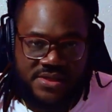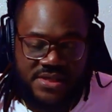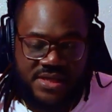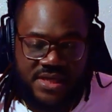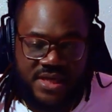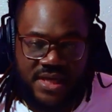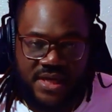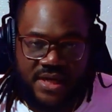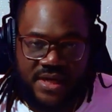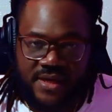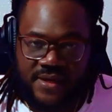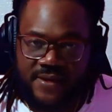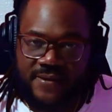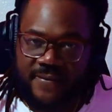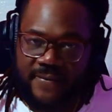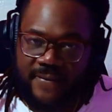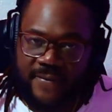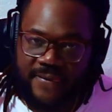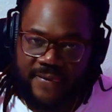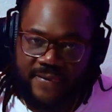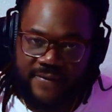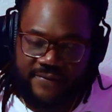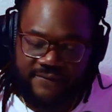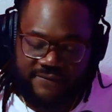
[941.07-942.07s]
Shit,
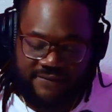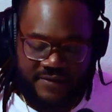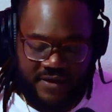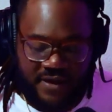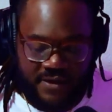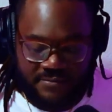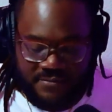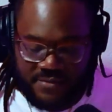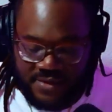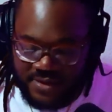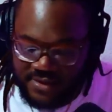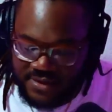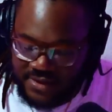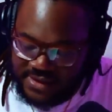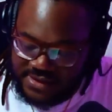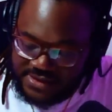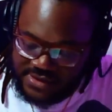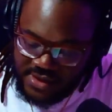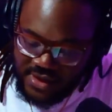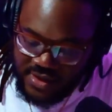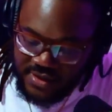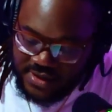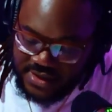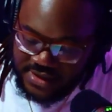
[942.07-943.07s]
you feel me?
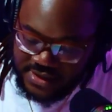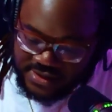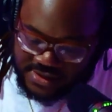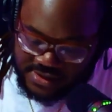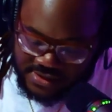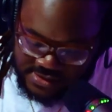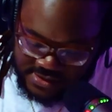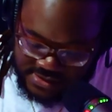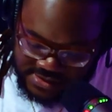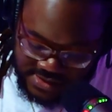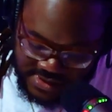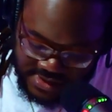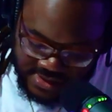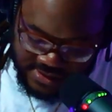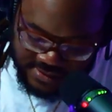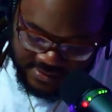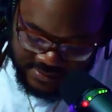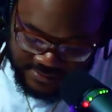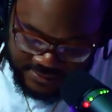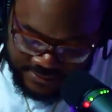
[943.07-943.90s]
It's all good. Shit,